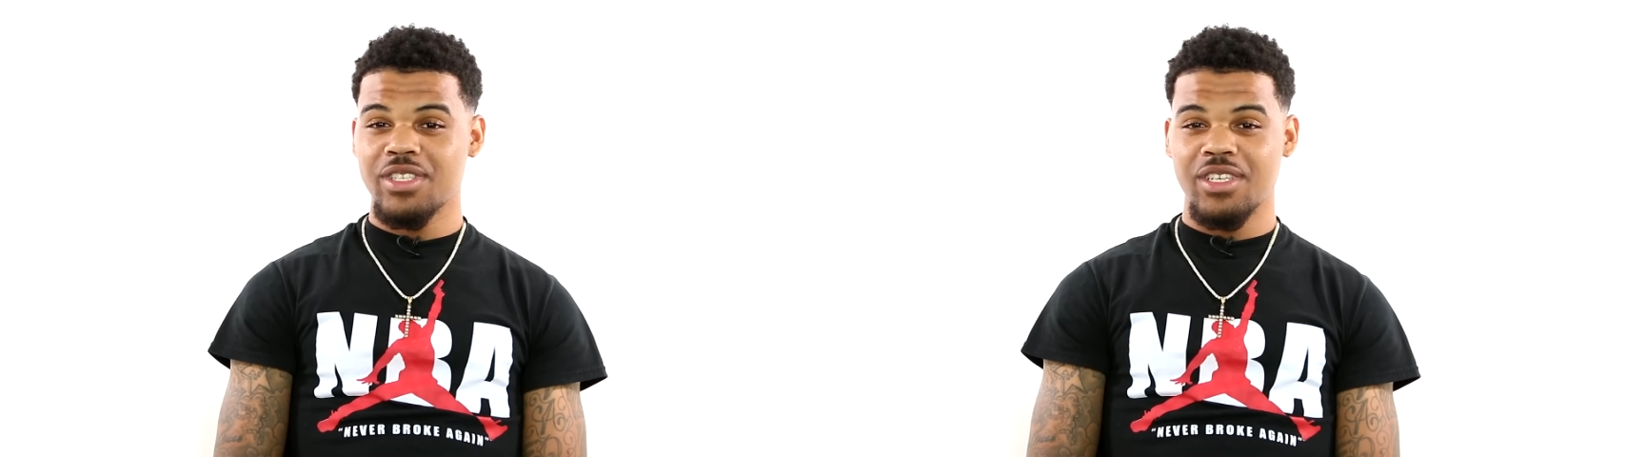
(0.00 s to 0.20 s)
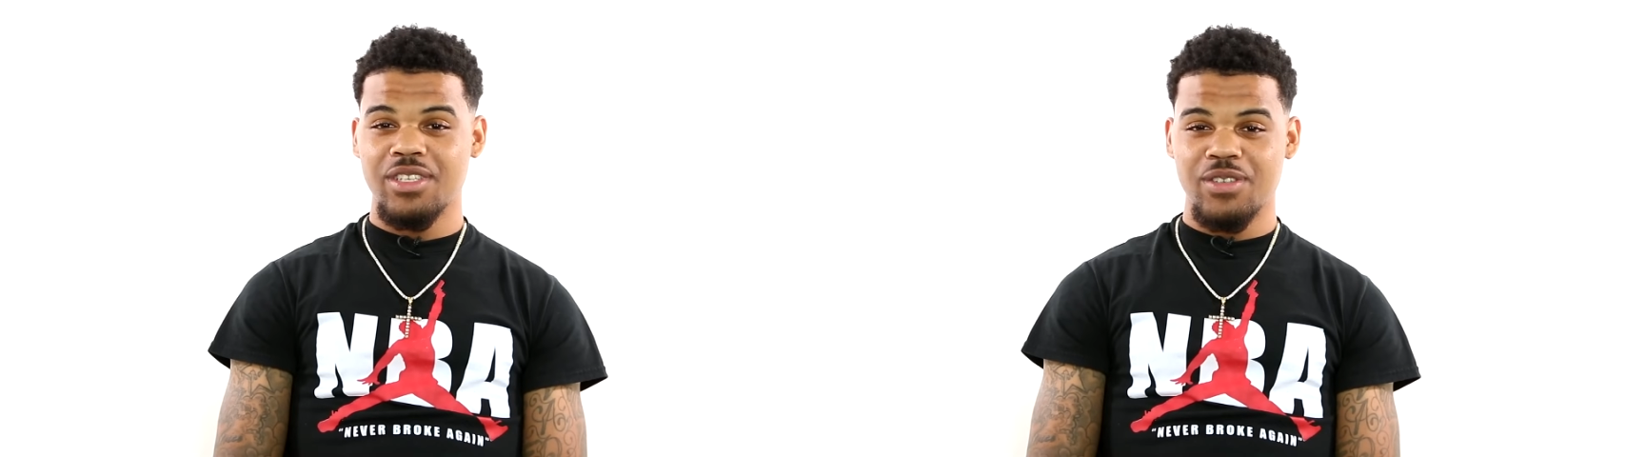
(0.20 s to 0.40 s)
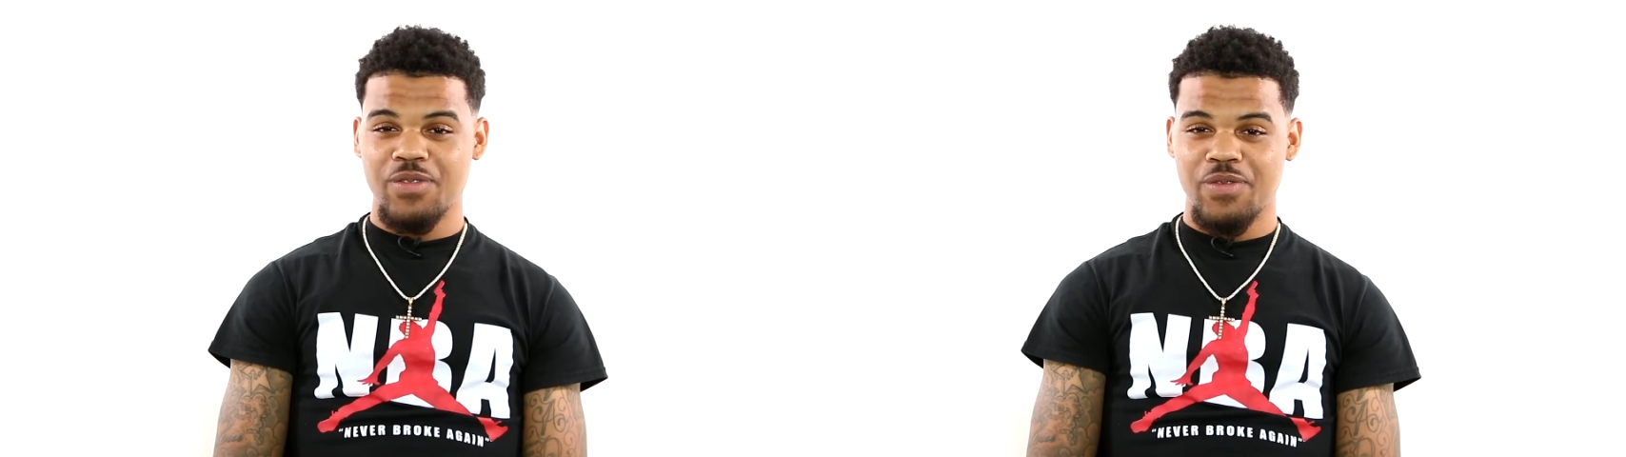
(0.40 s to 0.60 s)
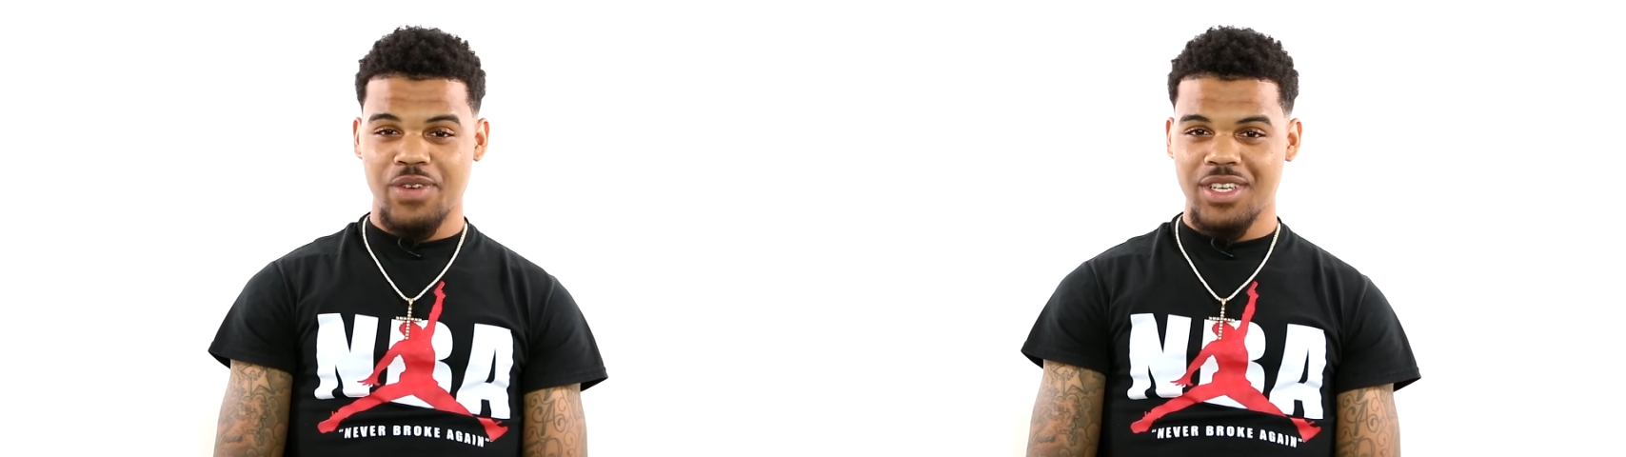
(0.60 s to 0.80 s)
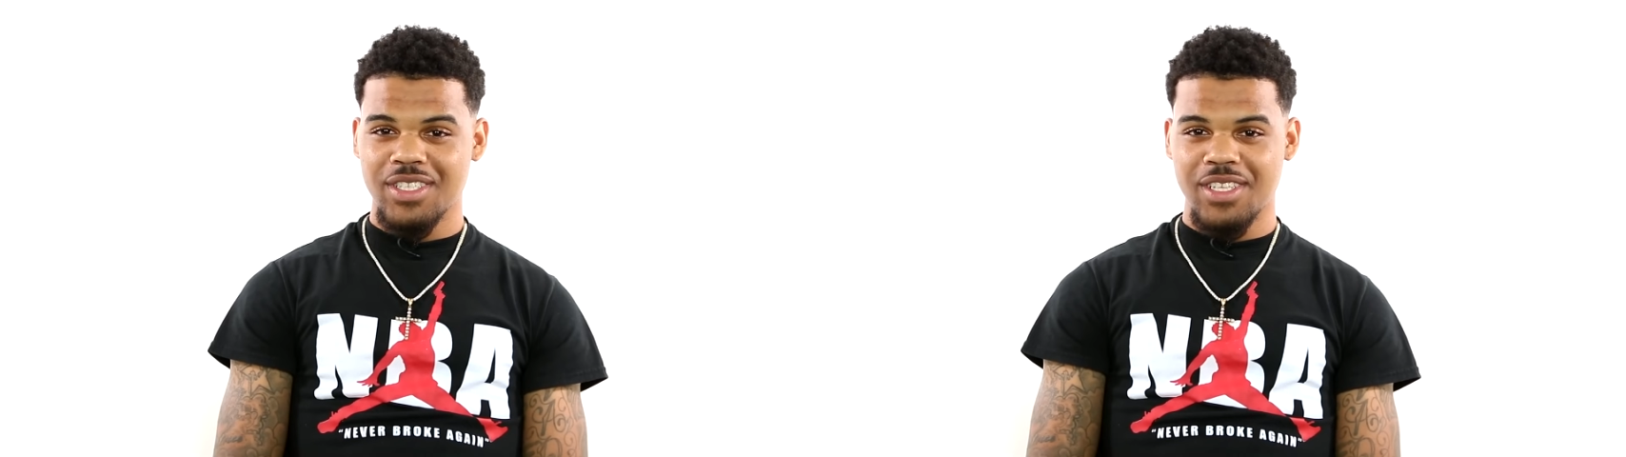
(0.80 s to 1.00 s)
will get you
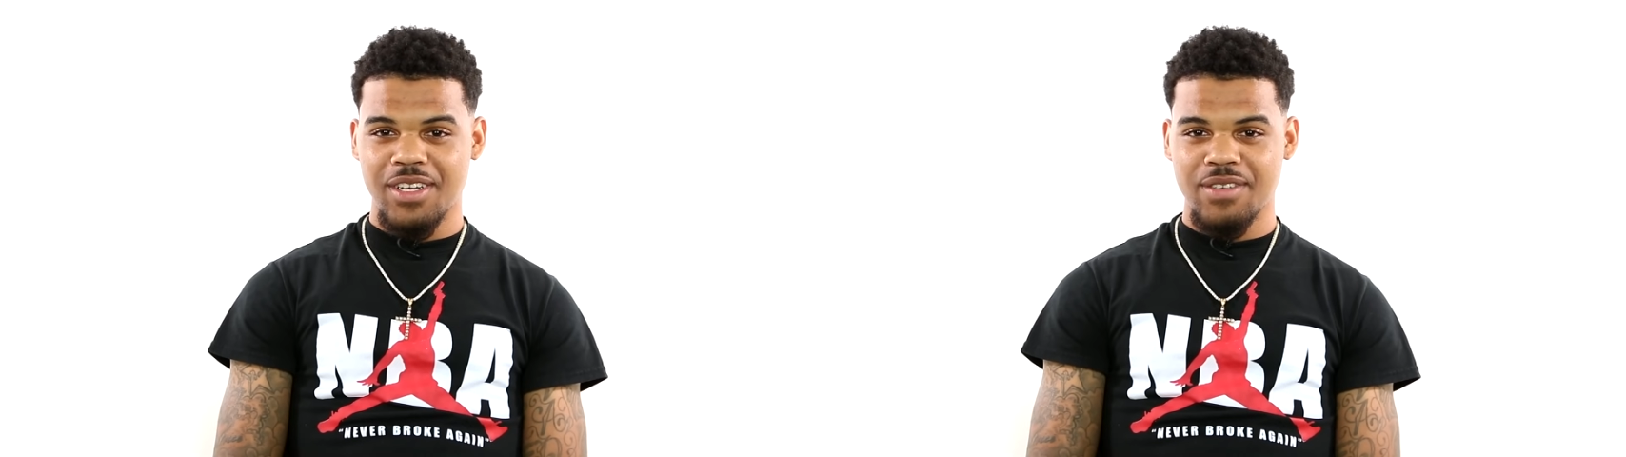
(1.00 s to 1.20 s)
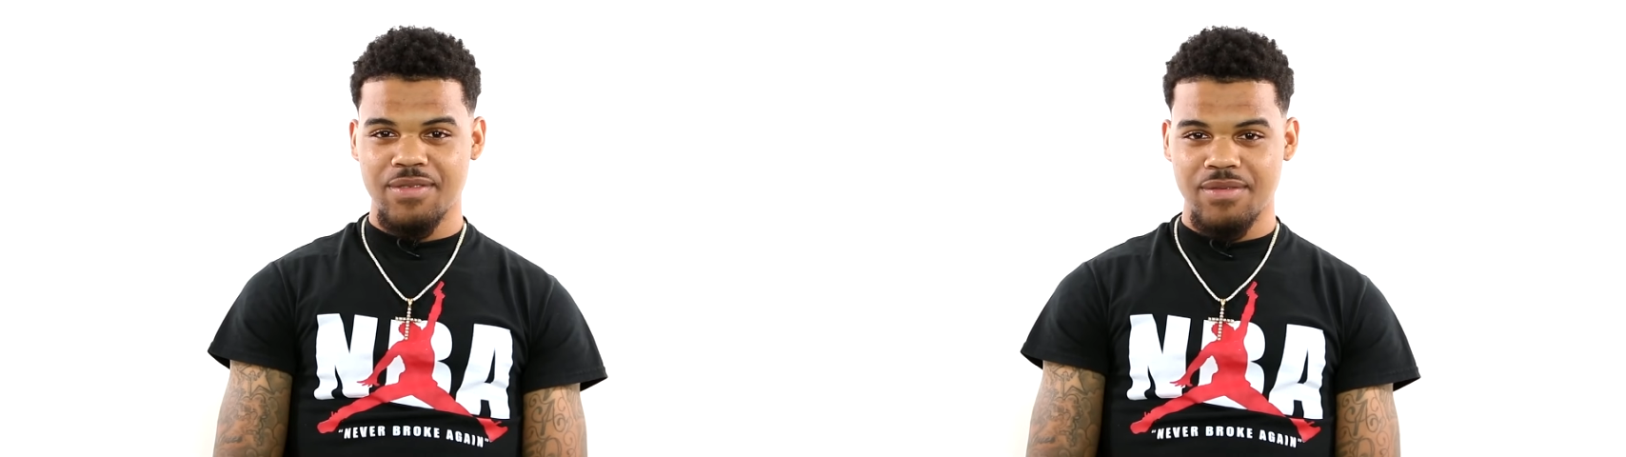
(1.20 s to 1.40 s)
fucked up.